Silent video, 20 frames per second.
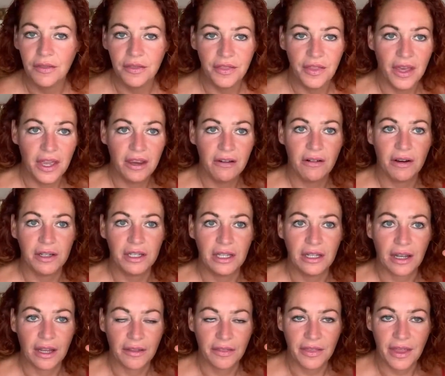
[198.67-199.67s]
they're only
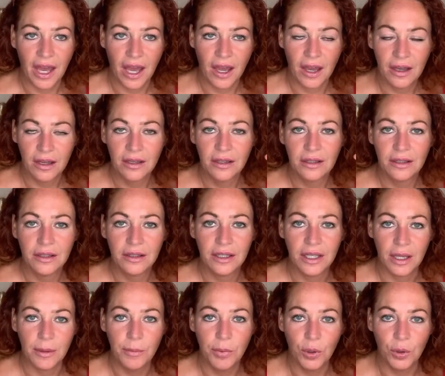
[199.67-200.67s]
like that
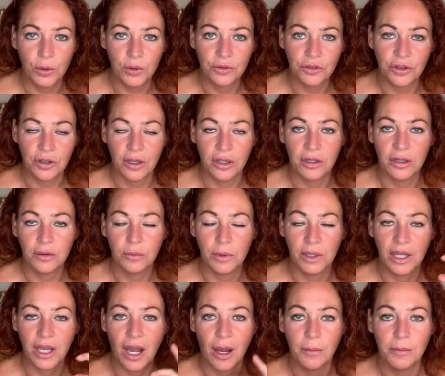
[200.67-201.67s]
important when
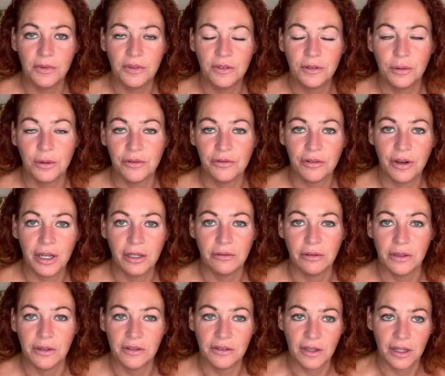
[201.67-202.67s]
it comes to a
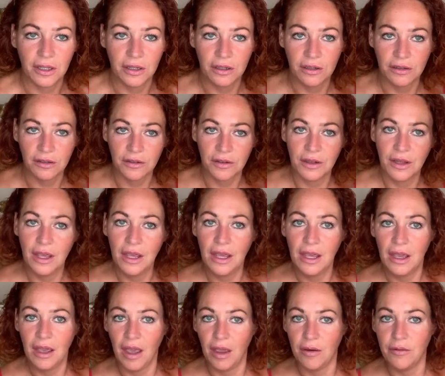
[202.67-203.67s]
fragrance, and
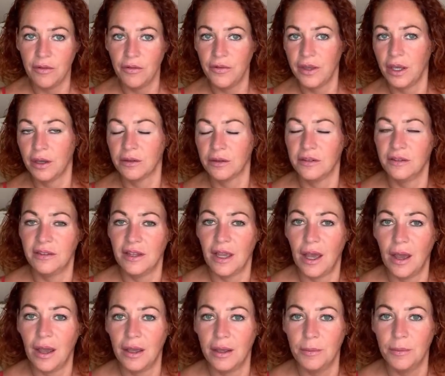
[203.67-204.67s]
everything else is
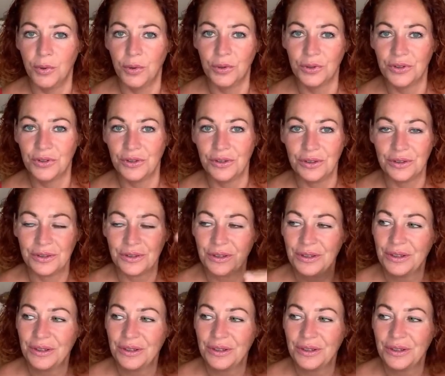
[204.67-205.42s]
that important.